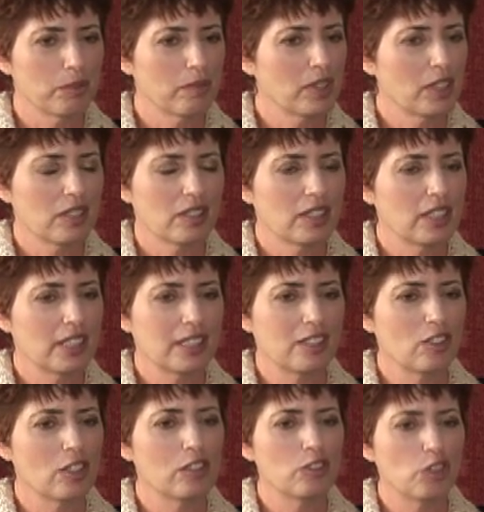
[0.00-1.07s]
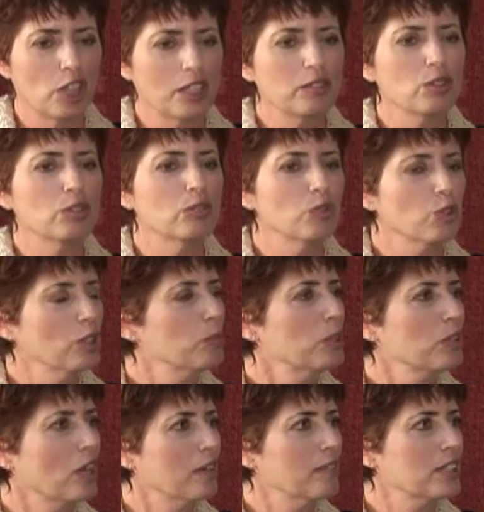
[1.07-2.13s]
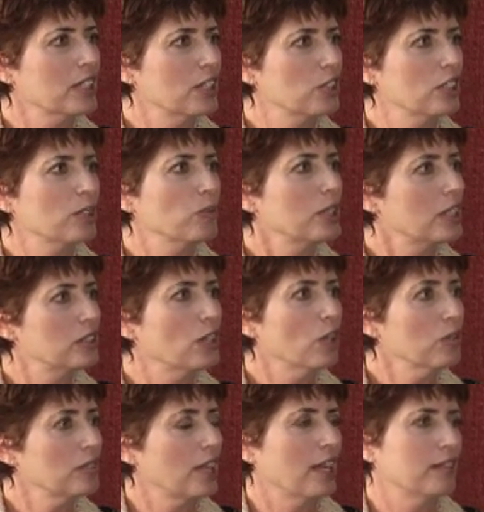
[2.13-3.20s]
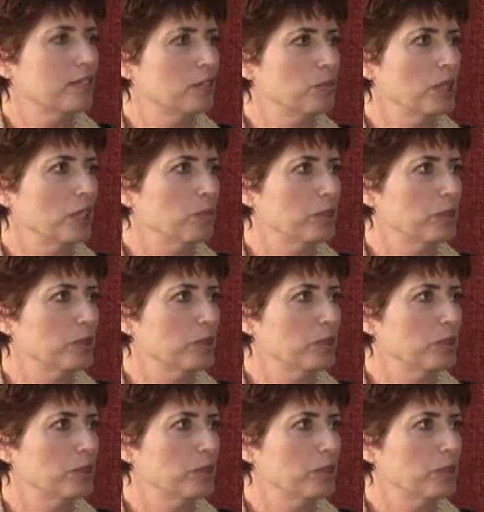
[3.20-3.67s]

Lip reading: These gentle, normal conversations where you don't have to be